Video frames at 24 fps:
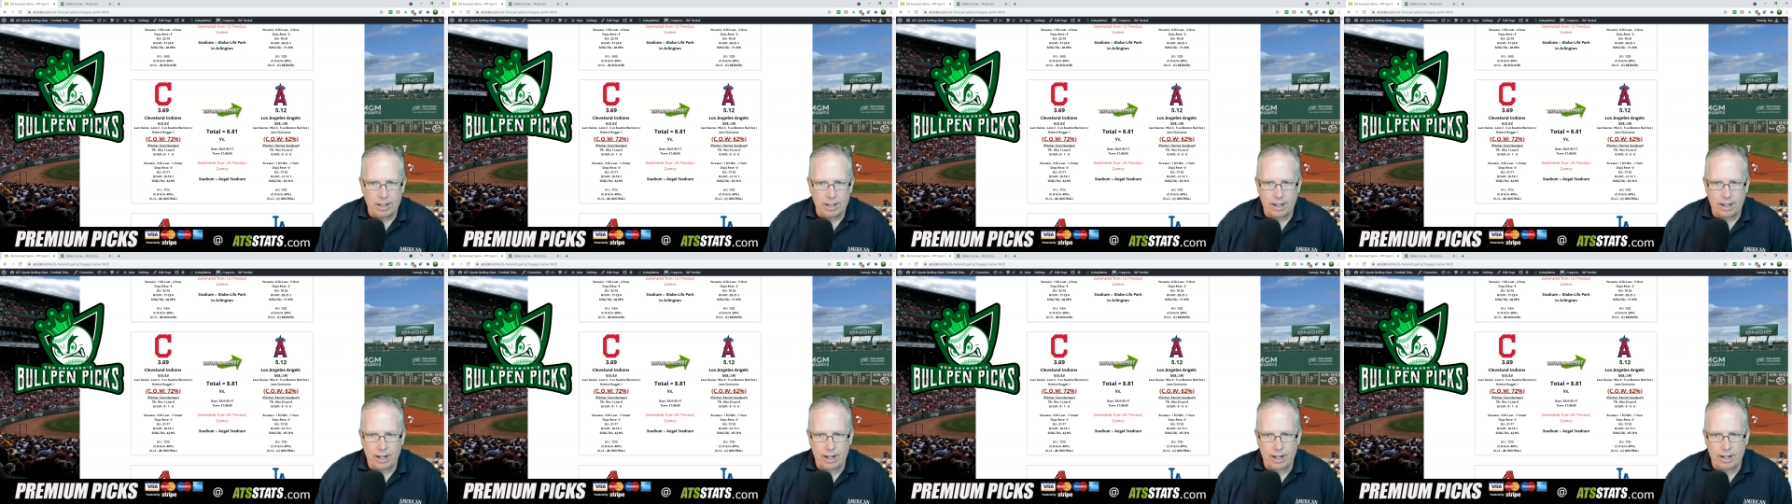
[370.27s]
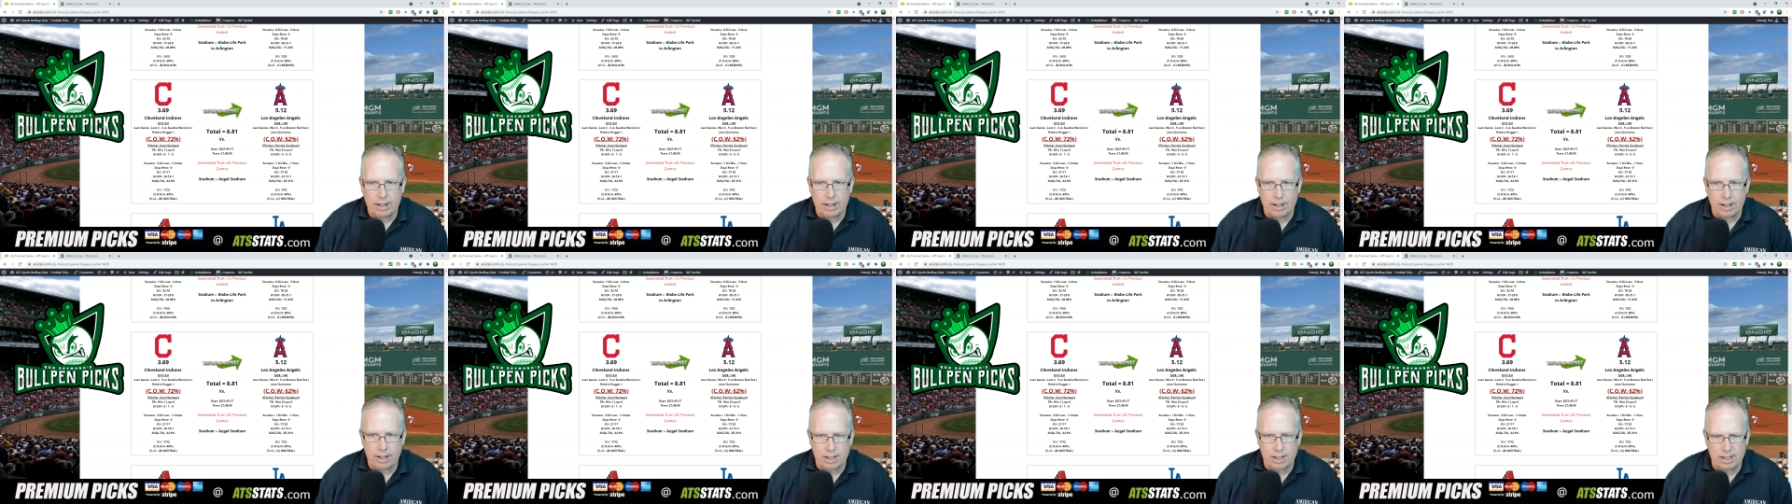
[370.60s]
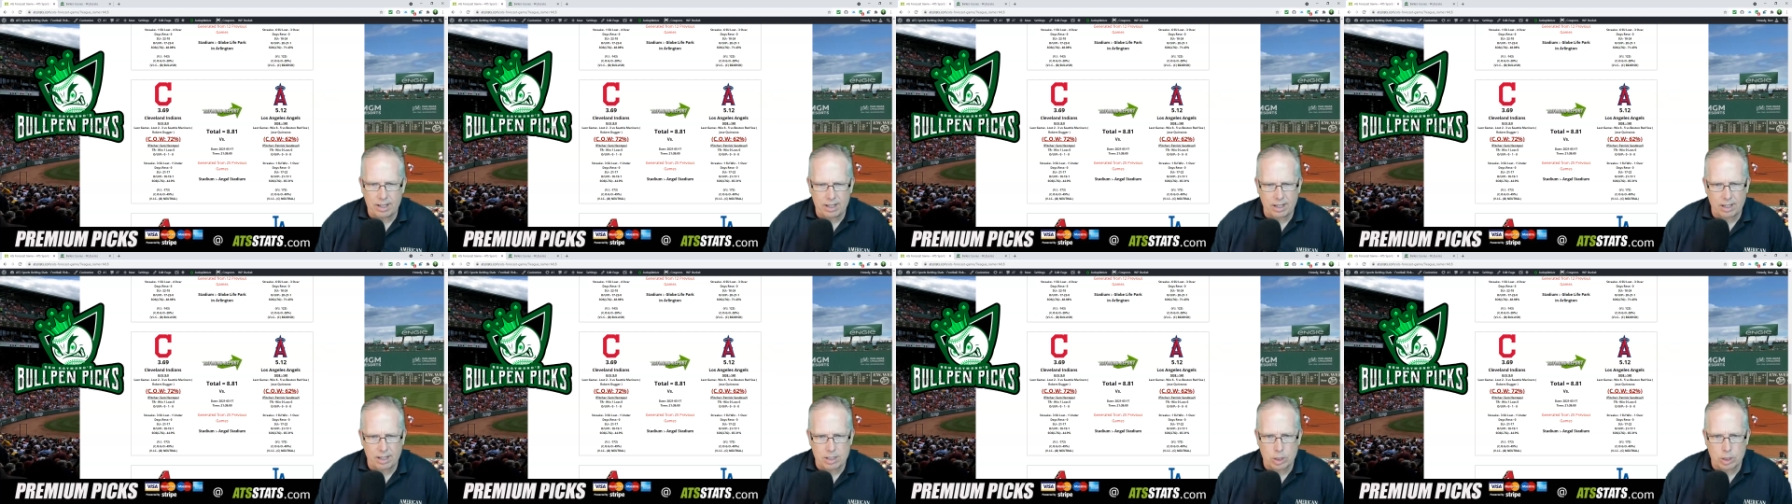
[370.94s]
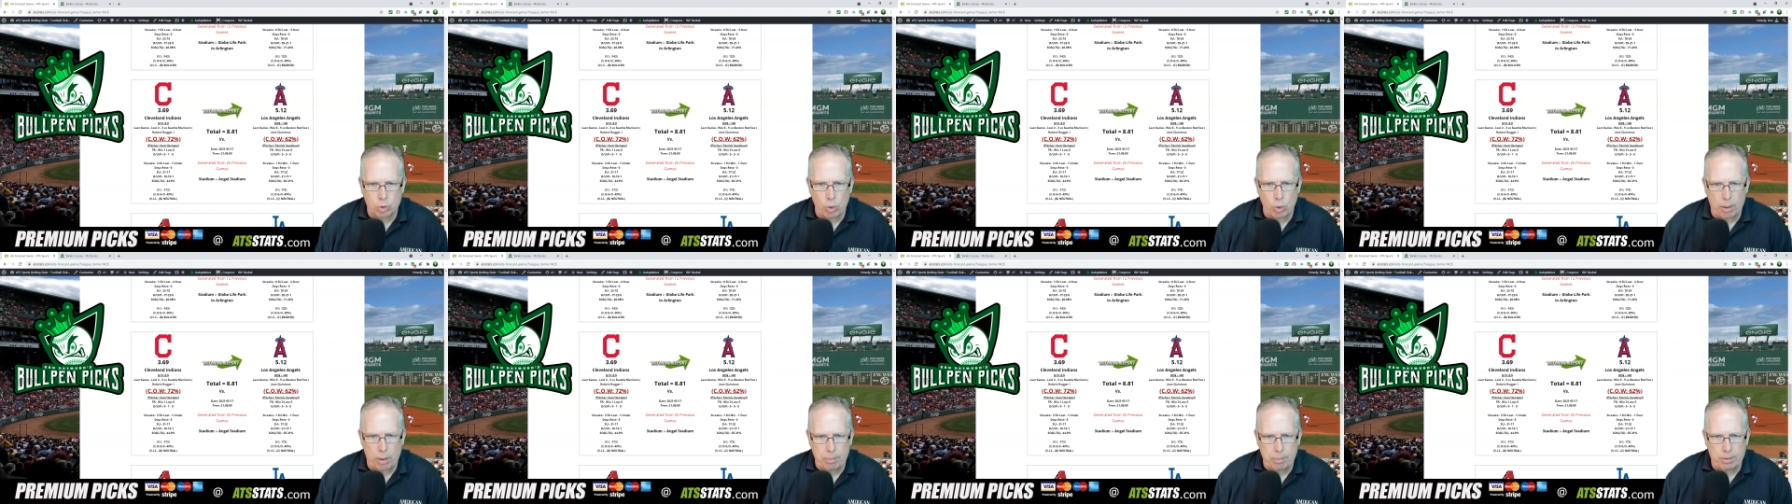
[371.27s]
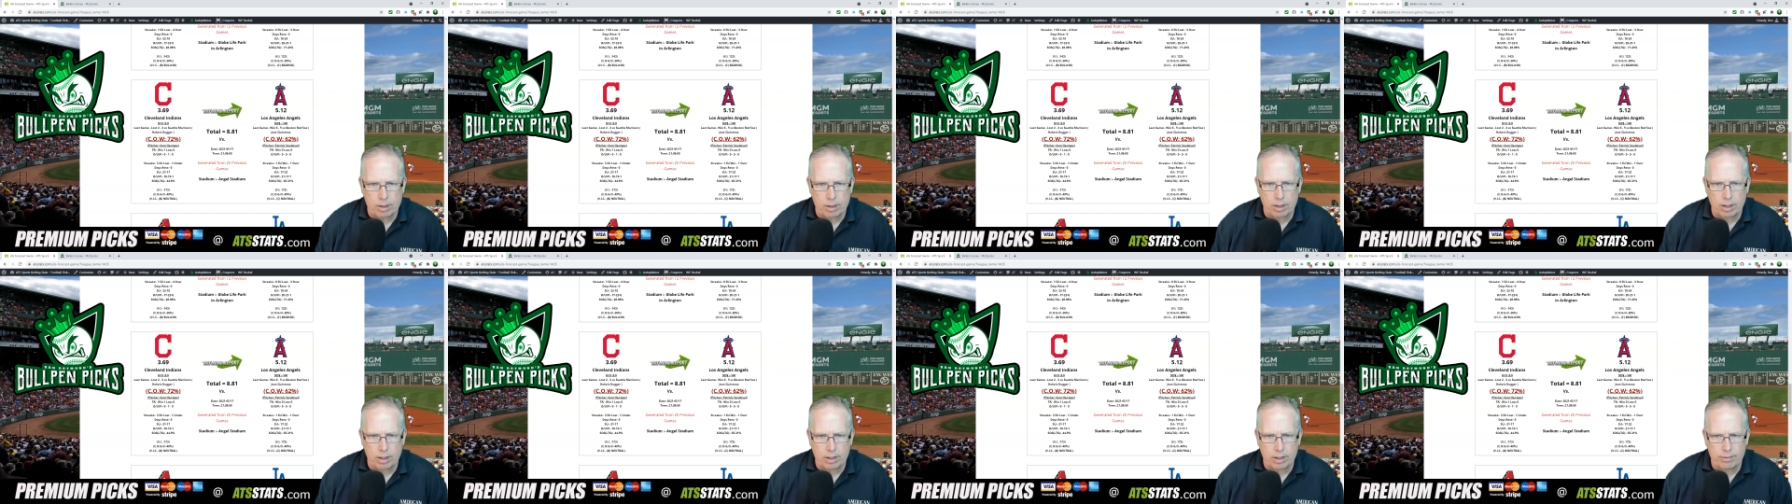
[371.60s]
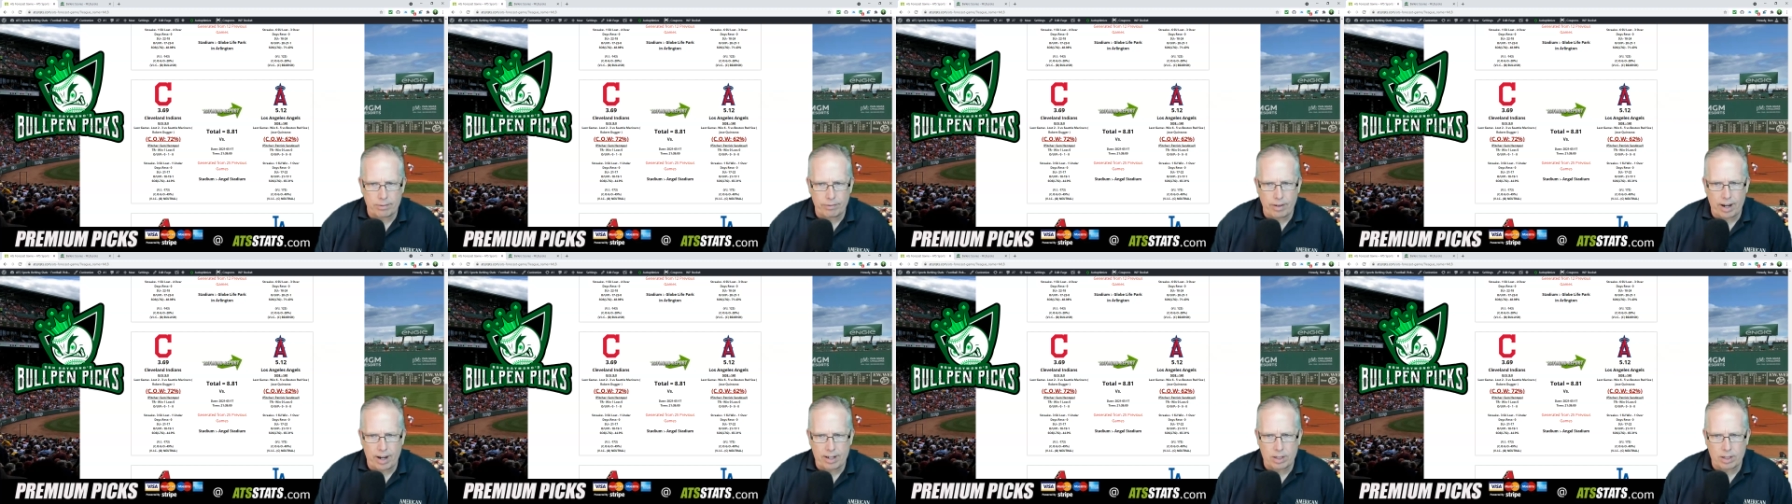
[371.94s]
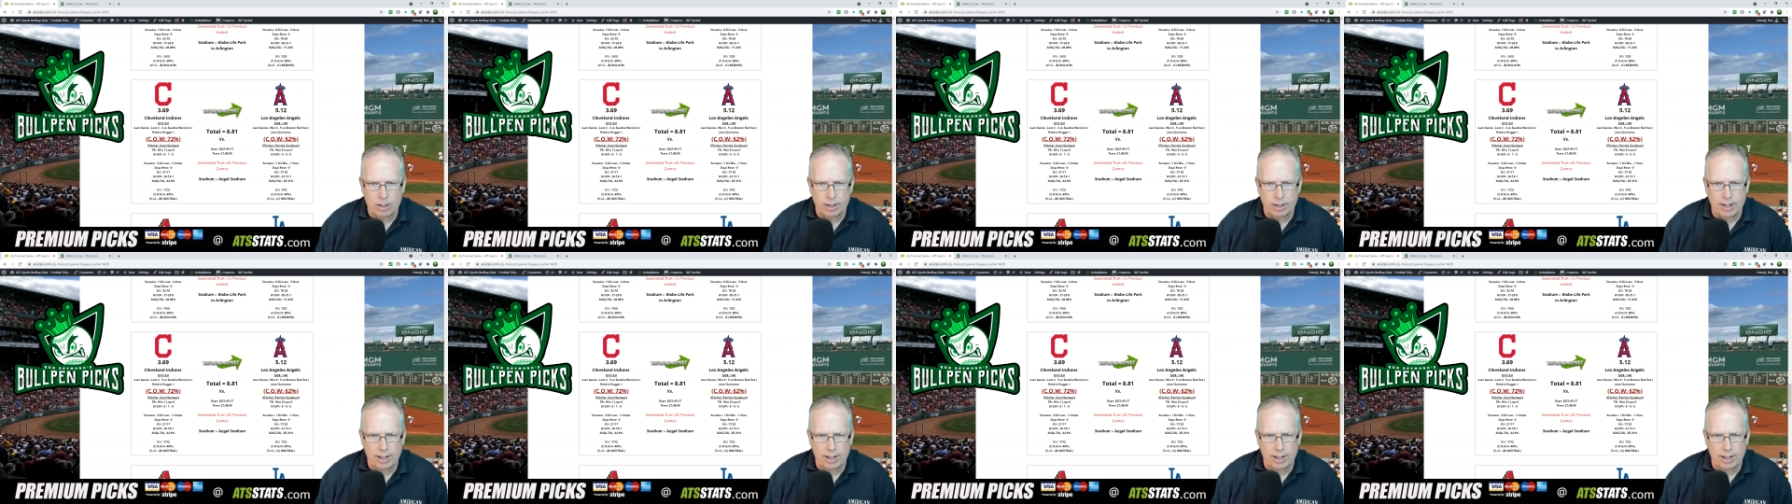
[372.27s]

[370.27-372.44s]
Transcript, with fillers: And uh, I think they got swept, uh, in fact,